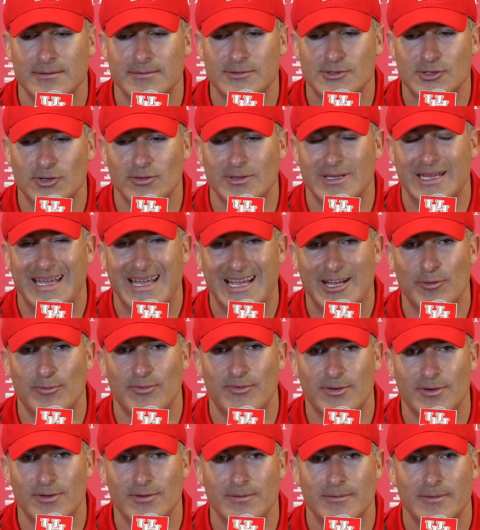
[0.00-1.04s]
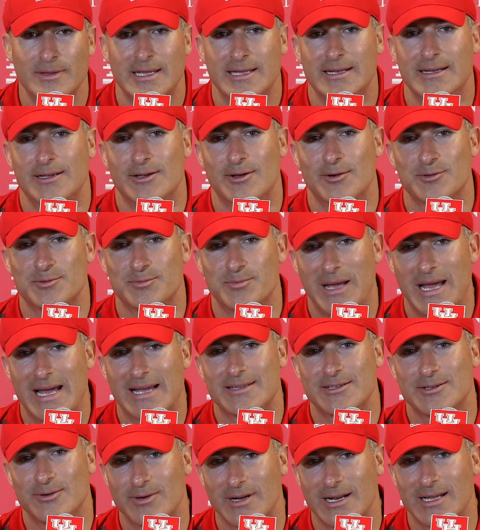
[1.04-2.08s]
certainly helpful, and it goes
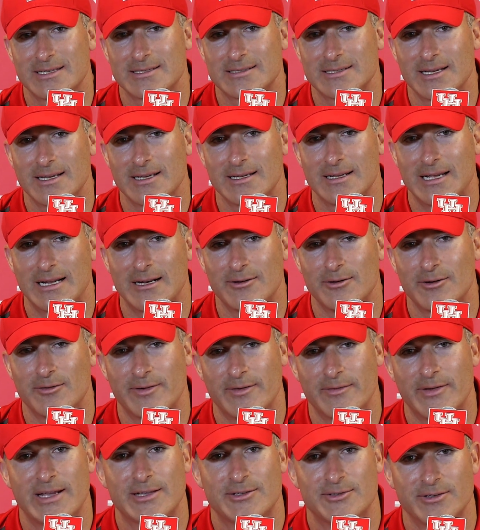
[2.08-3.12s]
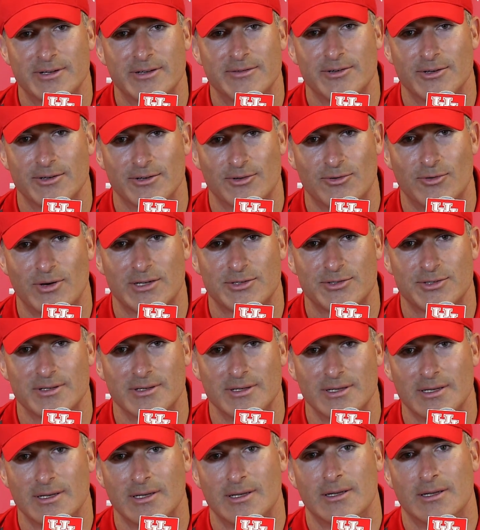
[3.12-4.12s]
back to what I said. I don't know if I've answered even your question.